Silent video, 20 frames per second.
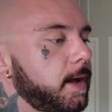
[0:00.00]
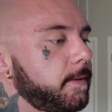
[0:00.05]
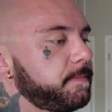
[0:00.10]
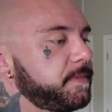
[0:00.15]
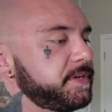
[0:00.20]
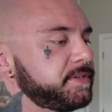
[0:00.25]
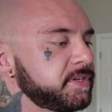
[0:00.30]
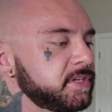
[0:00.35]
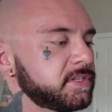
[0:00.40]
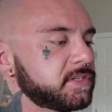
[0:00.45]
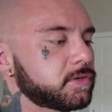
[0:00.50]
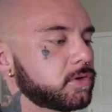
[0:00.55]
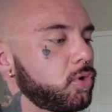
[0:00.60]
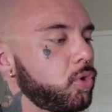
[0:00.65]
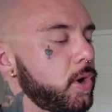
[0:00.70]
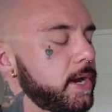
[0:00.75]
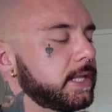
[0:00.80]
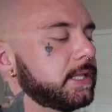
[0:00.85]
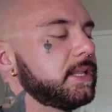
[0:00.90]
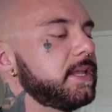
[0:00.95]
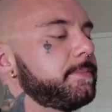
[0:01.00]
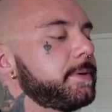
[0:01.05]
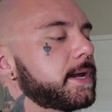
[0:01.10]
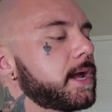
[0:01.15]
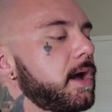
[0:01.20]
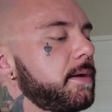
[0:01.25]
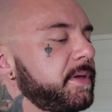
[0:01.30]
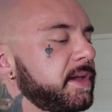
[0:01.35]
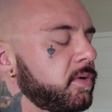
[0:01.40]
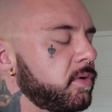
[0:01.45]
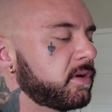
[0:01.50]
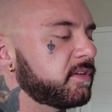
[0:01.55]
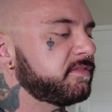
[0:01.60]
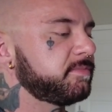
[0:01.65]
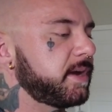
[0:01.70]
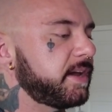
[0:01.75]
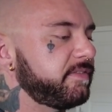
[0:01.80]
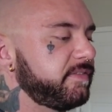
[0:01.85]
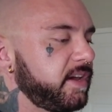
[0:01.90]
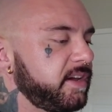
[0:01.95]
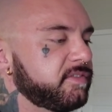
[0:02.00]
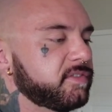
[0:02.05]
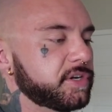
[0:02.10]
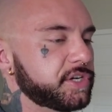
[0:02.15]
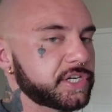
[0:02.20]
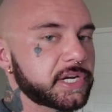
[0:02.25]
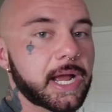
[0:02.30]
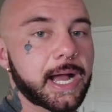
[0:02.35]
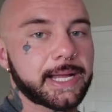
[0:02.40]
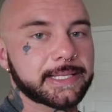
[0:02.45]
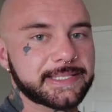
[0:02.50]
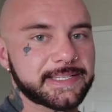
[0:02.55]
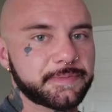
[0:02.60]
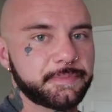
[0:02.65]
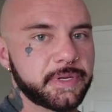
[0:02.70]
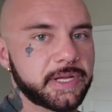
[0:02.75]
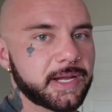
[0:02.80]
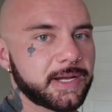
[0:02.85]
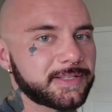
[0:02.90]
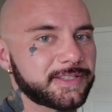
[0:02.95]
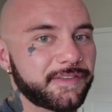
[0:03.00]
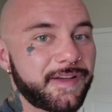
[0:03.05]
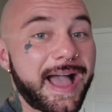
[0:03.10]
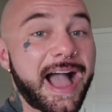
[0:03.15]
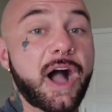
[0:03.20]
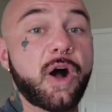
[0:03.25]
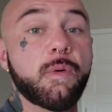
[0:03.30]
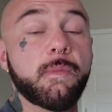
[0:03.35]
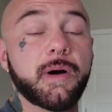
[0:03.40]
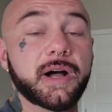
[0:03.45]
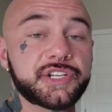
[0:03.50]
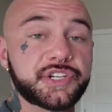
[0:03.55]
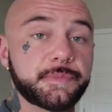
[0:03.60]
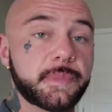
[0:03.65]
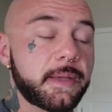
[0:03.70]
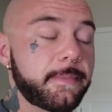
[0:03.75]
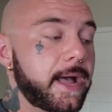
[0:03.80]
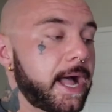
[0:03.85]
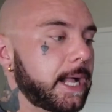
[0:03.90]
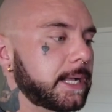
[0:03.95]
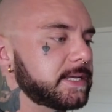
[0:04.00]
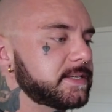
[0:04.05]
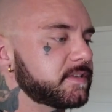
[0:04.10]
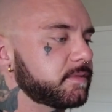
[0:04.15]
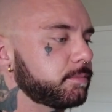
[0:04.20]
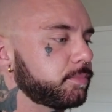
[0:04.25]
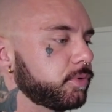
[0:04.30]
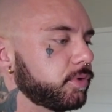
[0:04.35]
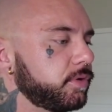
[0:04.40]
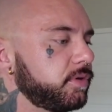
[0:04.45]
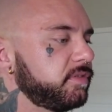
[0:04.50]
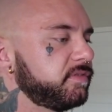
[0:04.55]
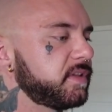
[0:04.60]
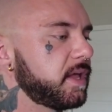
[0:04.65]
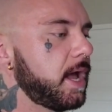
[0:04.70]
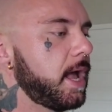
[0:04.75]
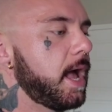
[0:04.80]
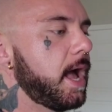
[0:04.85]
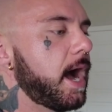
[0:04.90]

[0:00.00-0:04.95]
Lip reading: This is quickly becoming one of my favorite shots because of how much my back has improved.